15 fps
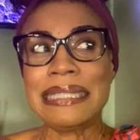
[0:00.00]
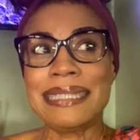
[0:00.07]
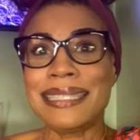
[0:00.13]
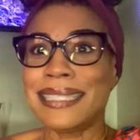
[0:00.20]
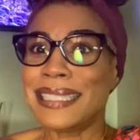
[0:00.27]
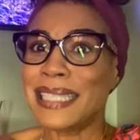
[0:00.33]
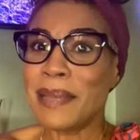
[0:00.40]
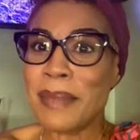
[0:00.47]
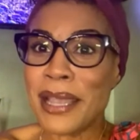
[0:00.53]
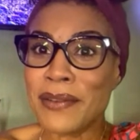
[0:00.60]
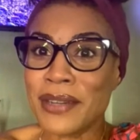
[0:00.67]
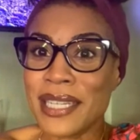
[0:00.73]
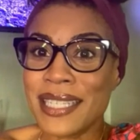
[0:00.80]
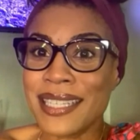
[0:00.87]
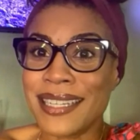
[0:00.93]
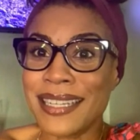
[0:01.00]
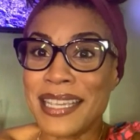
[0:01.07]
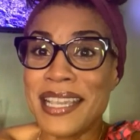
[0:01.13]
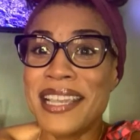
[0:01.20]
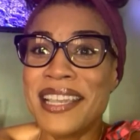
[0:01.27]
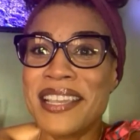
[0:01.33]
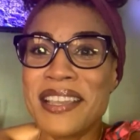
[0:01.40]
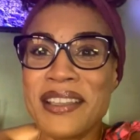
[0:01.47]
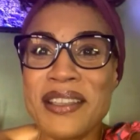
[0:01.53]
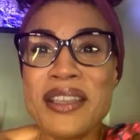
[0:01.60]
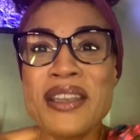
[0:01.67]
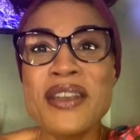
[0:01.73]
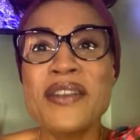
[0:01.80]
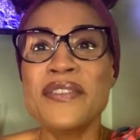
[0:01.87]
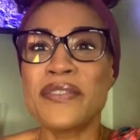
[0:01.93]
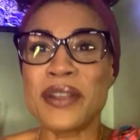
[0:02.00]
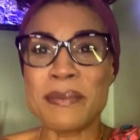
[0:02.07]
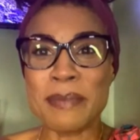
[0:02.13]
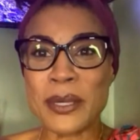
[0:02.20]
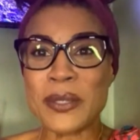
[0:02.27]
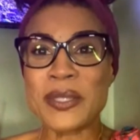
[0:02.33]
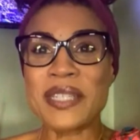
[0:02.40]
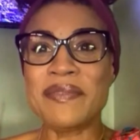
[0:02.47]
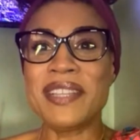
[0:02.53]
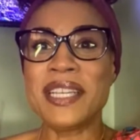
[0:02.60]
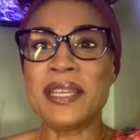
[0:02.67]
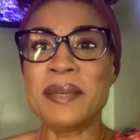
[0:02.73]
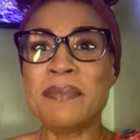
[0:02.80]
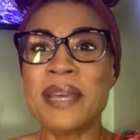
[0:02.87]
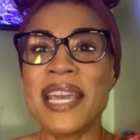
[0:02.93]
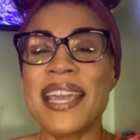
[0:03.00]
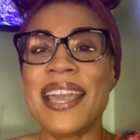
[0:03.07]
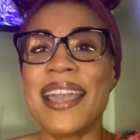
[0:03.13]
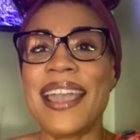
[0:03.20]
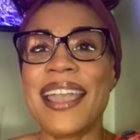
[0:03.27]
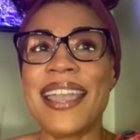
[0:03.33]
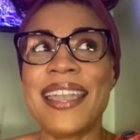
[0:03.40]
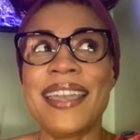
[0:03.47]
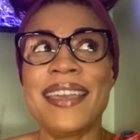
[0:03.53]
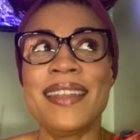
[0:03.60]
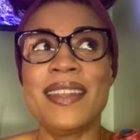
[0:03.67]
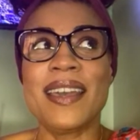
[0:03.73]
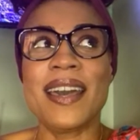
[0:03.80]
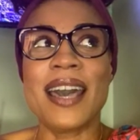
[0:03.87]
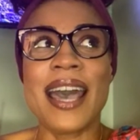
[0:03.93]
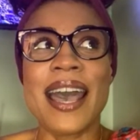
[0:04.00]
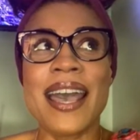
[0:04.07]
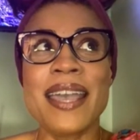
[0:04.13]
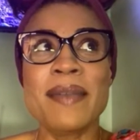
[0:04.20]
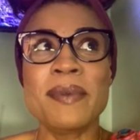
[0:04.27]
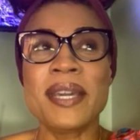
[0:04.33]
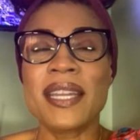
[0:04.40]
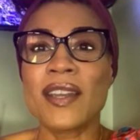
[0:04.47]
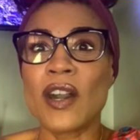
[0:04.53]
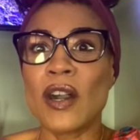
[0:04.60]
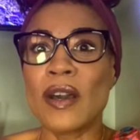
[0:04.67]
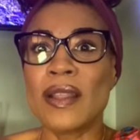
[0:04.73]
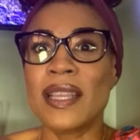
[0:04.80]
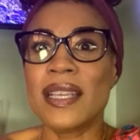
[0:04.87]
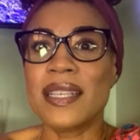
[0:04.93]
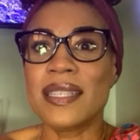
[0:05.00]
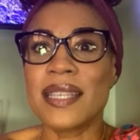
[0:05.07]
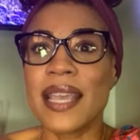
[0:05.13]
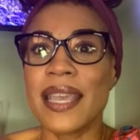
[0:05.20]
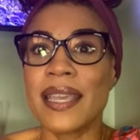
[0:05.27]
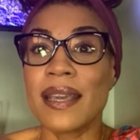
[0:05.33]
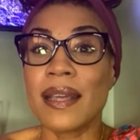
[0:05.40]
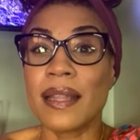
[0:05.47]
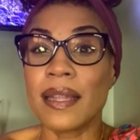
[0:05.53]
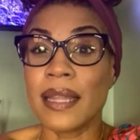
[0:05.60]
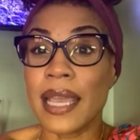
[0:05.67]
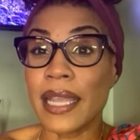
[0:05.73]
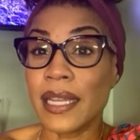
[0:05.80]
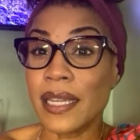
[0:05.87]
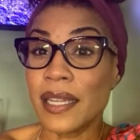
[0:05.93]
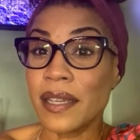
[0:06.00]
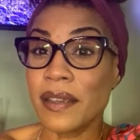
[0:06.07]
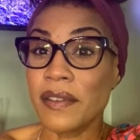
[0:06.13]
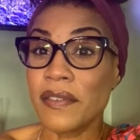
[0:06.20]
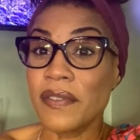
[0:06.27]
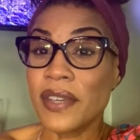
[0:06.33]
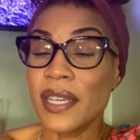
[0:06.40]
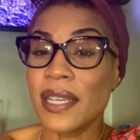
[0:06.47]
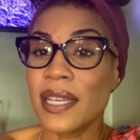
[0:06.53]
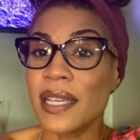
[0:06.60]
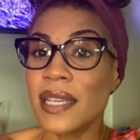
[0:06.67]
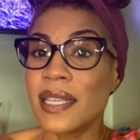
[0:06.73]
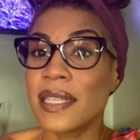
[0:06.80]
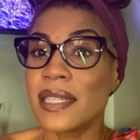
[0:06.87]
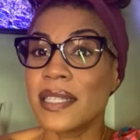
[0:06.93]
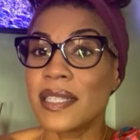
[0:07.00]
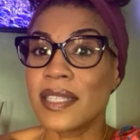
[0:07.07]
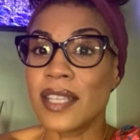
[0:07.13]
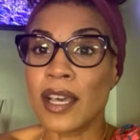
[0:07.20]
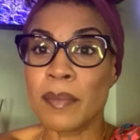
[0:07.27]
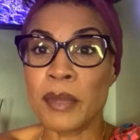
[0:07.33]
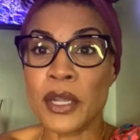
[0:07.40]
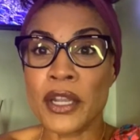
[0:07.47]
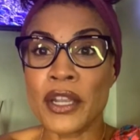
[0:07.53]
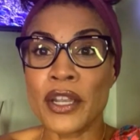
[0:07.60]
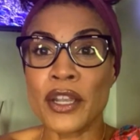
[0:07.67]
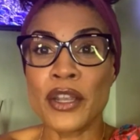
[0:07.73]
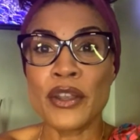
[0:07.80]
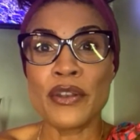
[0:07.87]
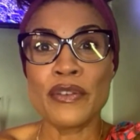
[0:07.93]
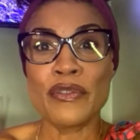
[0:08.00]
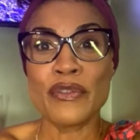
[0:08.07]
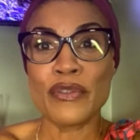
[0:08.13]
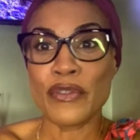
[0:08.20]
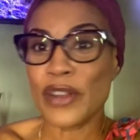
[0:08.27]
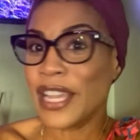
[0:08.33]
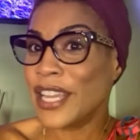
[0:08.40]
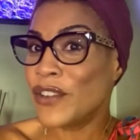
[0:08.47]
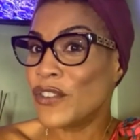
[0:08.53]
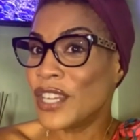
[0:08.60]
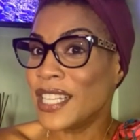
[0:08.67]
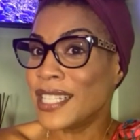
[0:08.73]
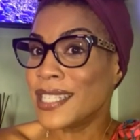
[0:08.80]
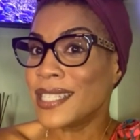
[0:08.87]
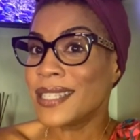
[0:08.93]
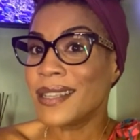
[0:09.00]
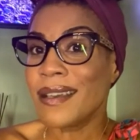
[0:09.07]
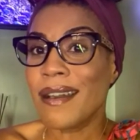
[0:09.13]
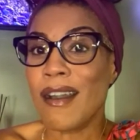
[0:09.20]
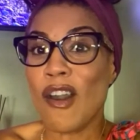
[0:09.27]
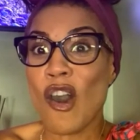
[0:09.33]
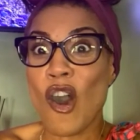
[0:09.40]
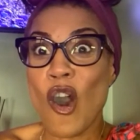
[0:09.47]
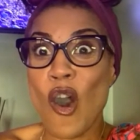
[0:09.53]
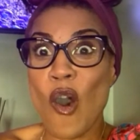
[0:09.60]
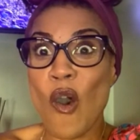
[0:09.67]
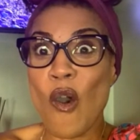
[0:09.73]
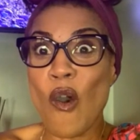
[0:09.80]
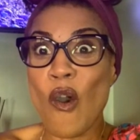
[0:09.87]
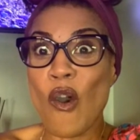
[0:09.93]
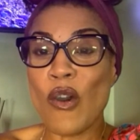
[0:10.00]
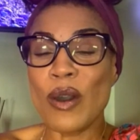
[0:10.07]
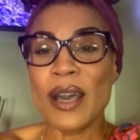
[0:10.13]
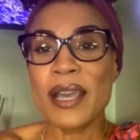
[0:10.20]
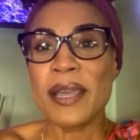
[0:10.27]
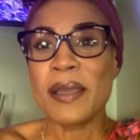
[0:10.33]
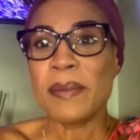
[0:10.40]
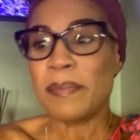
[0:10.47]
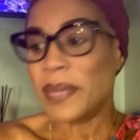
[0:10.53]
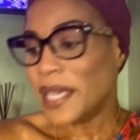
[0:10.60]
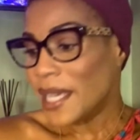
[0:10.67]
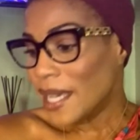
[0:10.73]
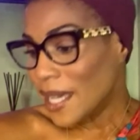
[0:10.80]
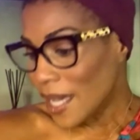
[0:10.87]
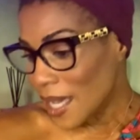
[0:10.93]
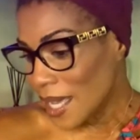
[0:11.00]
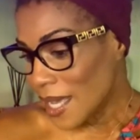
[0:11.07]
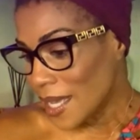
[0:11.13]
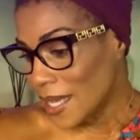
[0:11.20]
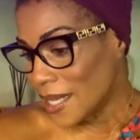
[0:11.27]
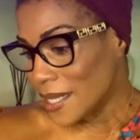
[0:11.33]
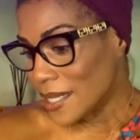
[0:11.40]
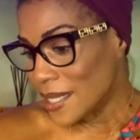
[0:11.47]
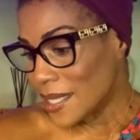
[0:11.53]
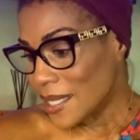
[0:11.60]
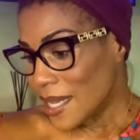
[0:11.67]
semi recently for most of them. And I am going to call this a collective summer fragrance haul because